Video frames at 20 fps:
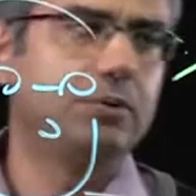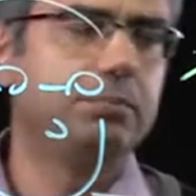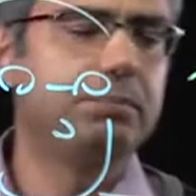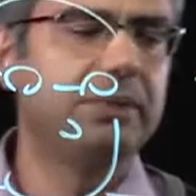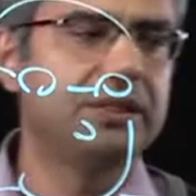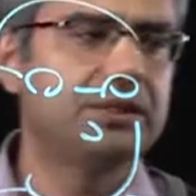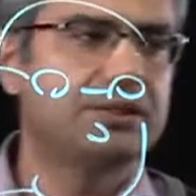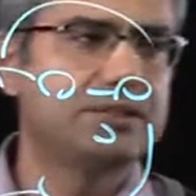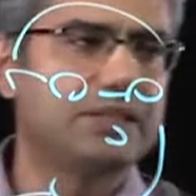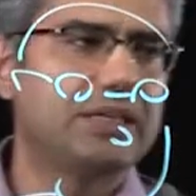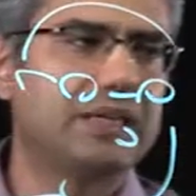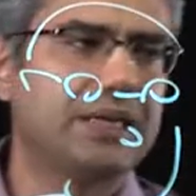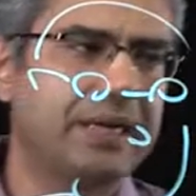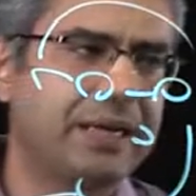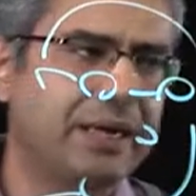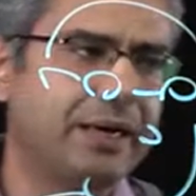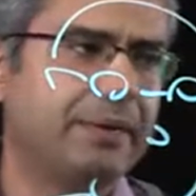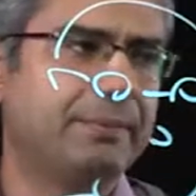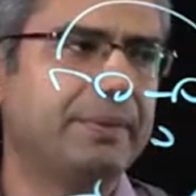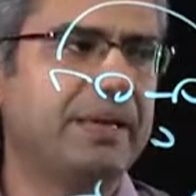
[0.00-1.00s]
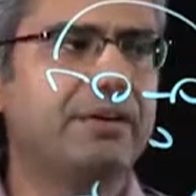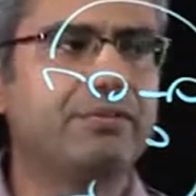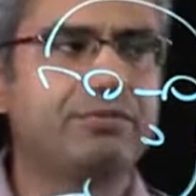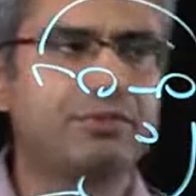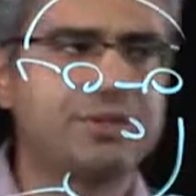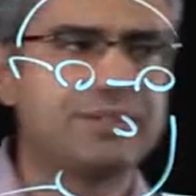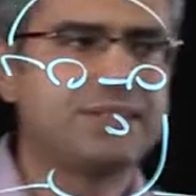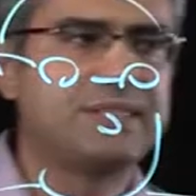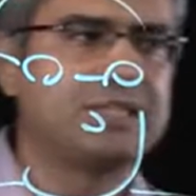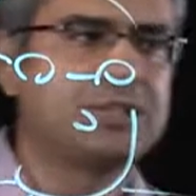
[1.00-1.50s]
It means
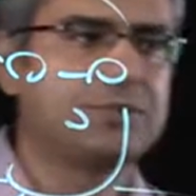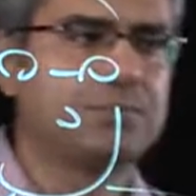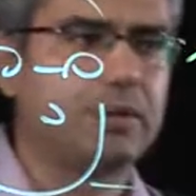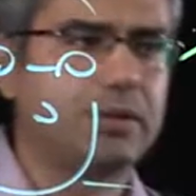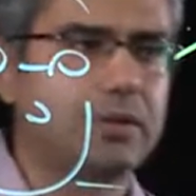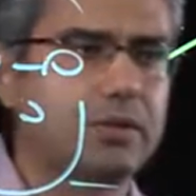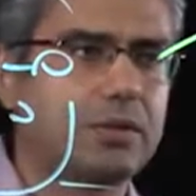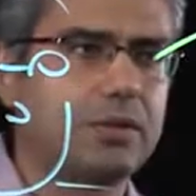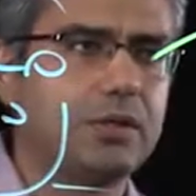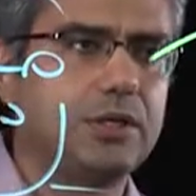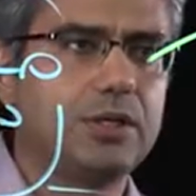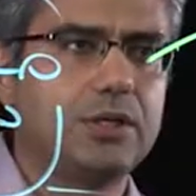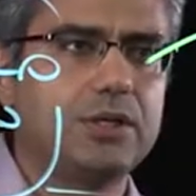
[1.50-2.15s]
every 6 months,